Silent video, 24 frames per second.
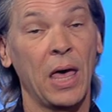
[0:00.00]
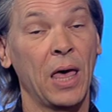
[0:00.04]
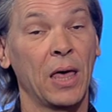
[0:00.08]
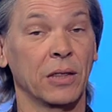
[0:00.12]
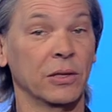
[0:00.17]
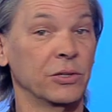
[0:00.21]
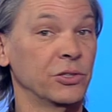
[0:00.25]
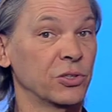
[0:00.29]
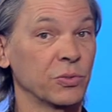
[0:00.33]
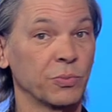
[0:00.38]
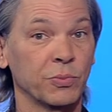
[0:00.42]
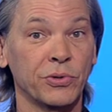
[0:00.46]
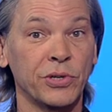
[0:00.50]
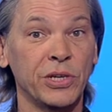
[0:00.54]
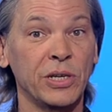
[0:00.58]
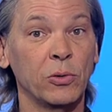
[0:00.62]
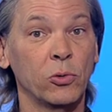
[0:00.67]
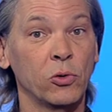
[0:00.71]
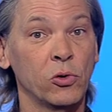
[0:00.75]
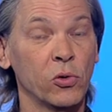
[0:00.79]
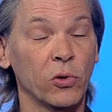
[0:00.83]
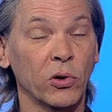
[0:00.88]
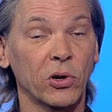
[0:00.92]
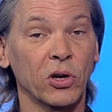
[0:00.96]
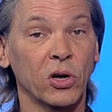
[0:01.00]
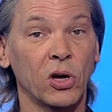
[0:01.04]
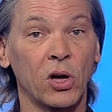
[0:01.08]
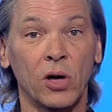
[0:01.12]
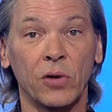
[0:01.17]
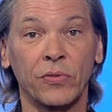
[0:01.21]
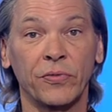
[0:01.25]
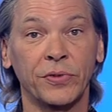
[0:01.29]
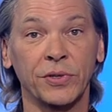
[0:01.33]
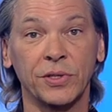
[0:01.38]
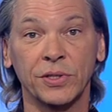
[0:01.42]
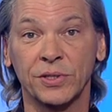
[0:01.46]
The Supreme Court
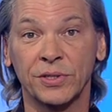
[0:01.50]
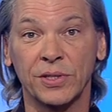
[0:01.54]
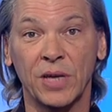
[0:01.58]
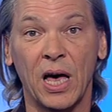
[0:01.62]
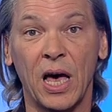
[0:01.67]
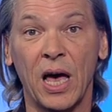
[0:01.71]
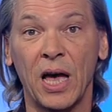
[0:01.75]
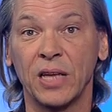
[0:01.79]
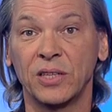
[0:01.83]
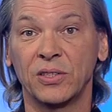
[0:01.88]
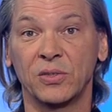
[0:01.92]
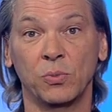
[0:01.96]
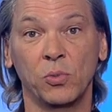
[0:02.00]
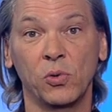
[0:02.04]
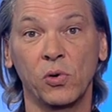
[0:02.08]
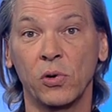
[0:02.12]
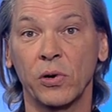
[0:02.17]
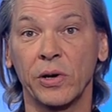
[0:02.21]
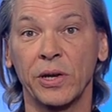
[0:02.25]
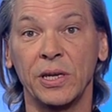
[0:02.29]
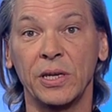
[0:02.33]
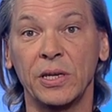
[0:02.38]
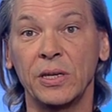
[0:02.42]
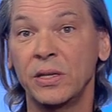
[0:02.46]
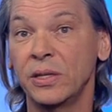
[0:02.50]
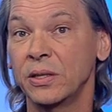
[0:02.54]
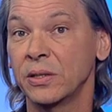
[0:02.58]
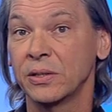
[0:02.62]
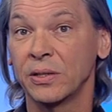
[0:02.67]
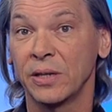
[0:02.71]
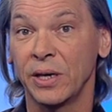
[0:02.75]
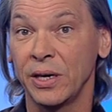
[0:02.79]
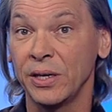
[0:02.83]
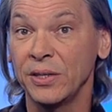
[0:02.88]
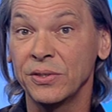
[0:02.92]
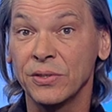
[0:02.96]
often decides more Indian
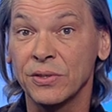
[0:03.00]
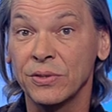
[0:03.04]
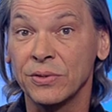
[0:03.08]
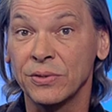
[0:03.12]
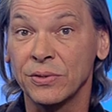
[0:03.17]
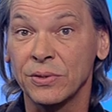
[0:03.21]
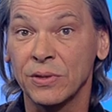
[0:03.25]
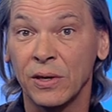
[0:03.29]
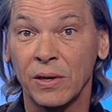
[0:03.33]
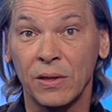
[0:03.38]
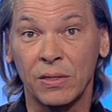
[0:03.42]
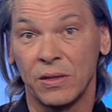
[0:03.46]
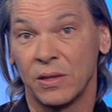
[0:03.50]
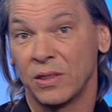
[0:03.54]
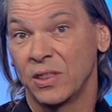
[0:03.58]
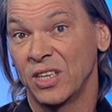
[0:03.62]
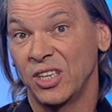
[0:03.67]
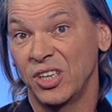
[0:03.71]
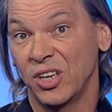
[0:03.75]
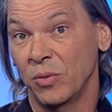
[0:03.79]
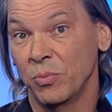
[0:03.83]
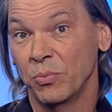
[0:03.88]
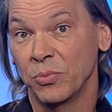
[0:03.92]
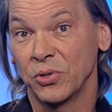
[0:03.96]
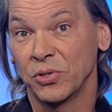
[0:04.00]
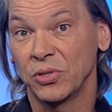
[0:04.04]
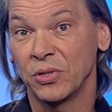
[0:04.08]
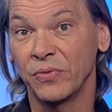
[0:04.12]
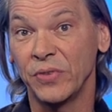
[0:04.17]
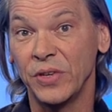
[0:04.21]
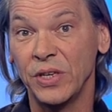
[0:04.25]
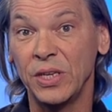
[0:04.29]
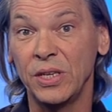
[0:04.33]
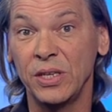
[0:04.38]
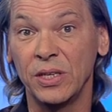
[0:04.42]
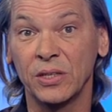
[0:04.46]
cases than the numbers of
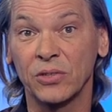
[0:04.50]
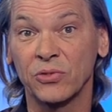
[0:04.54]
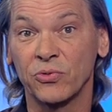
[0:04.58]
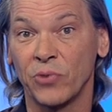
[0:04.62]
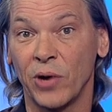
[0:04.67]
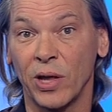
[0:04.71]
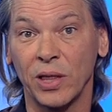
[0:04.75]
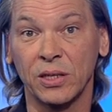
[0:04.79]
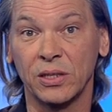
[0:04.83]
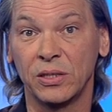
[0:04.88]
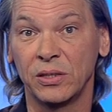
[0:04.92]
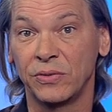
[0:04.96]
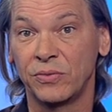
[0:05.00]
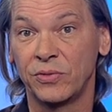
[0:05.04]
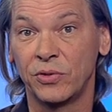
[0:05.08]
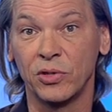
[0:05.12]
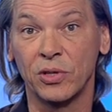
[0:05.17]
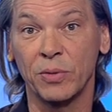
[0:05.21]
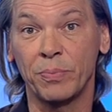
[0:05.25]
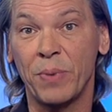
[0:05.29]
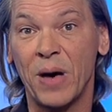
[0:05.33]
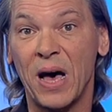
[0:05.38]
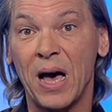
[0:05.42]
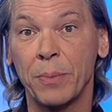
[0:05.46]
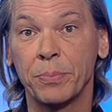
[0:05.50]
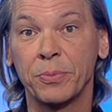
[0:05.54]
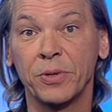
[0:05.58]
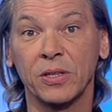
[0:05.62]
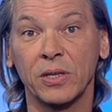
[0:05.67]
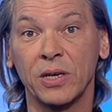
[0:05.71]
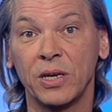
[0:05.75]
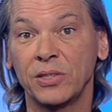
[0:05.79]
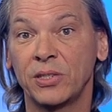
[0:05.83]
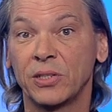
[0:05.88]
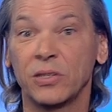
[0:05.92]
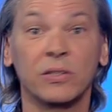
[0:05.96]
Indians relative to the
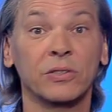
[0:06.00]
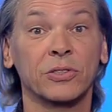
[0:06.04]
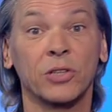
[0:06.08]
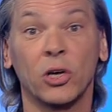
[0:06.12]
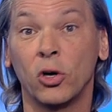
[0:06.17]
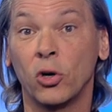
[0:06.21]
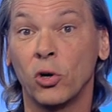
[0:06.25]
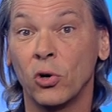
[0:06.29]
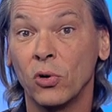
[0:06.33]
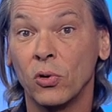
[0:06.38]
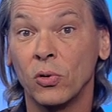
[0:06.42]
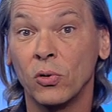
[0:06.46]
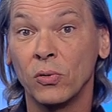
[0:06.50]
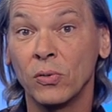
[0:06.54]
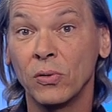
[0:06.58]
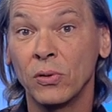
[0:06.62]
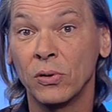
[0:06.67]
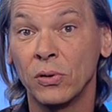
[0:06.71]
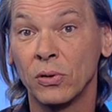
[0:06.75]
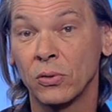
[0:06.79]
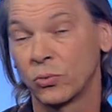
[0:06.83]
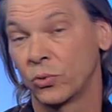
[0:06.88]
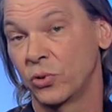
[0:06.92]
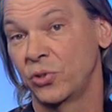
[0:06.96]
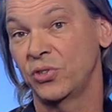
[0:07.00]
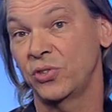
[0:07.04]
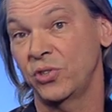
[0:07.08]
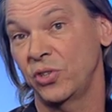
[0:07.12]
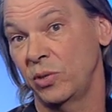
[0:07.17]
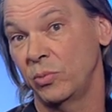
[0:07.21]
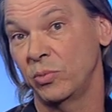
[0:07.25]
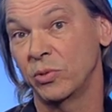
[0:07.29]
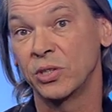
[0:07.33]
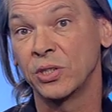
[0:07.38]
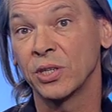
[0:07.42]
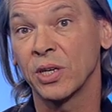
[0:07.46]
population as a whole would
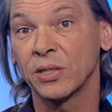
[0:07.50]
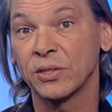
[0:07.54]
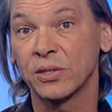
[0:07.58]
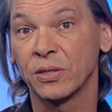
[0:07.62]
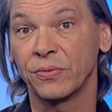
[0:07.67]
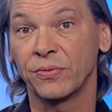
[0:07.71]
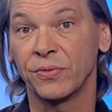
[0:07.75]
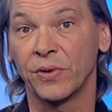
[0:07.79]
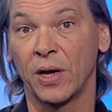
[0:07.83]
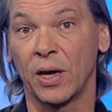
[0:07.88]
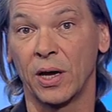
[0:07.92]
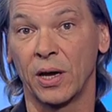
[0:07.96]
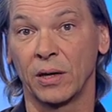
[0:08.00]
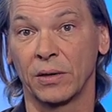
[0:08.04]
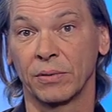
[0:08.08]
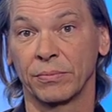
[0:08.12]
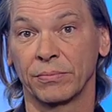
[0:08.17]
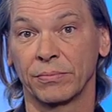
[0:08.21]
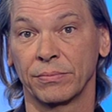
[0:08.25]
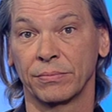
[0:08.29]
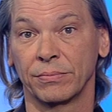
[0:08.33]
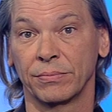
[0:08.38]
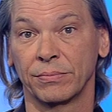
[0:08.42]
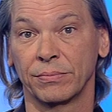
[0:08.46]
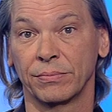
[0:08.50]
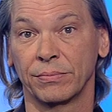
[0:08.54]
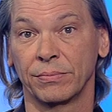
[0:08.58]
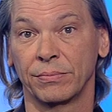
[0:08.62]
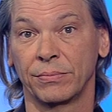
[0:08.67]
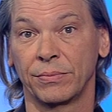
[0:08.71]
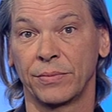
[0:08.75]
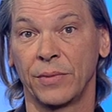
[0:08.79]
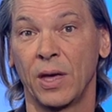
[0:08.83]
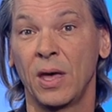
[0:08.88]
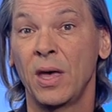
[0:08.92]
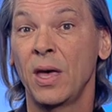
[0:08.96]
seem to justify.
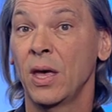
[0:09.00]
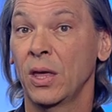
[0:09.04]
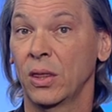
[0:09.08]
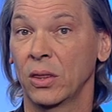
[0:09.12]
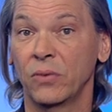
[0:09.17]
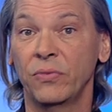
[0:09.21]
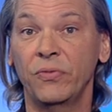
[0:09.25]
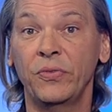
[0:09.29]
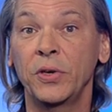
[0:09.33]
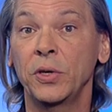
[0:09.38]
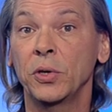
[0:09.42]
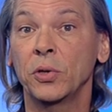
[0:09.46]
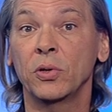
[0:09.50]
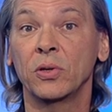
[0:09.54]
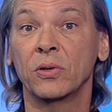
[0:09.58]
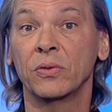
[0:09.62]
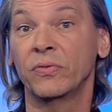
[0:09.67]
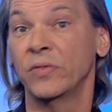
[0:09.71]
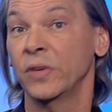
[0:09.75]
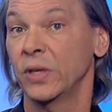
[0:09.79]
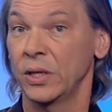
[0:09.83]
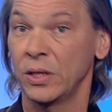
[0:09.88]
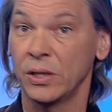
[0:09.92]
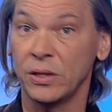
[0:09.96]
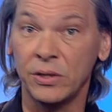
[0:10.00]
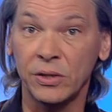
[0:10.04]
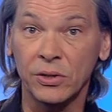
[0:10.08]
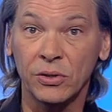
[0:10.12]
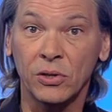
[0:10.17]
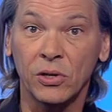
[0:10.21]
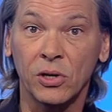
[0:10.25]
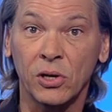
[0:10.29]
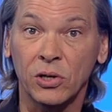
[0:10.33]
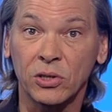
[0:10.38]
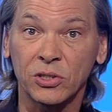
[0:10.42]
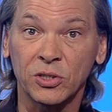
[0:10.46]
The field of Indian
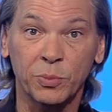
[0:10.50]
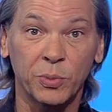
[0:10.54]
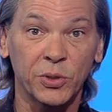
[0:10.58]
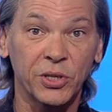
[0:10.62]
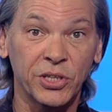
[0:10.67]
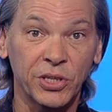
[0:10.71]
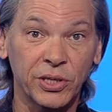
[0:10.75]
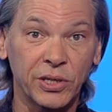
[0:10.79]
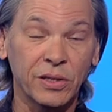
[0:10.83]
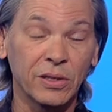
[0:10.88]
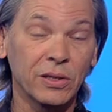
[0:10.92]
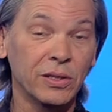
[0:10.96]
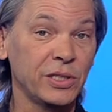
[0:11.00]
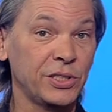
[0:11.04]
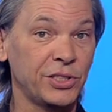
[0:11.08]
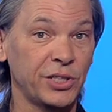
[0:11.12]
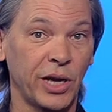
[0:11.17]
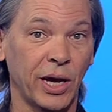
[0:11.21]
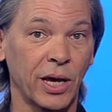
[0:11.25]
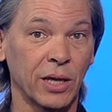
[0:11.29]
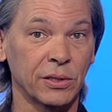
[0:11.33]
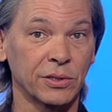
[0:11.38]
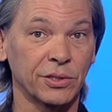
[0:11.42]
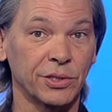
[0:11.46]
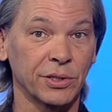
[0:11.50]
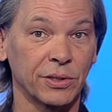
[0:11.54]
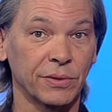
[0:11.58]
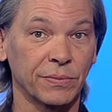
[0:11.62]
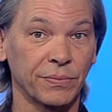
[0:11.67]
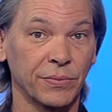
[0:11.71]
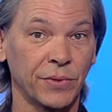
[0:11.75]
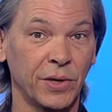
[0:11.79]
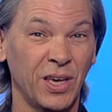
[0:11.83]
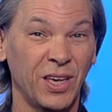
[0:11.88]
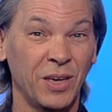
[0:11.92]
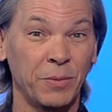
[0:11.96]
law is particularly challenging
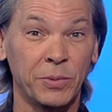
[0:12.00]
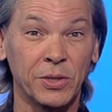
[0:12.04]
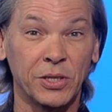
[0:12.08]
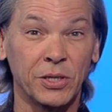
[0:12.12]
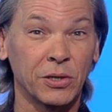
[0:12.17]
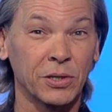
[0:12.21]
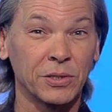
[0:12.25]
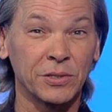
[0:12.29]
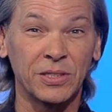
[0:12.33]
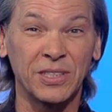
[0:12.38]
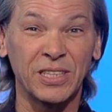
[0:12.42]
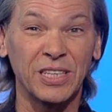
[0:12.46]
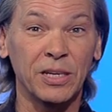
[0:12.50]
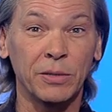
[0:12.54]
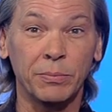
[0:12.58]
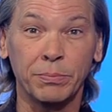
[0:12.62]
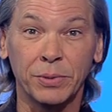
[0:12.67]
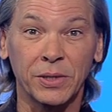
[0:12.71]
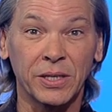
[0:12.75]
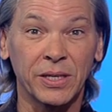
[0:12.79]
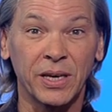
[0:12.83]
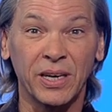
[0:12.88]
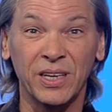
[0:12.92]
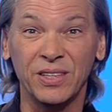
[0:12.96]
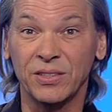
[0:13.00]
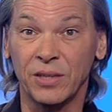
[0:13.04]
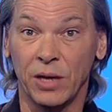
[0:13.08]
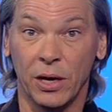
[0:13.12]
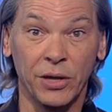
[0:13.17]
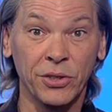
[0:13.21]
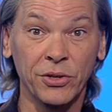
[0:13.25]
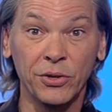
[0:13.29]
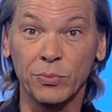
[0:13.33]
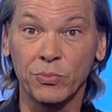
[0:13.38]
because it implicates other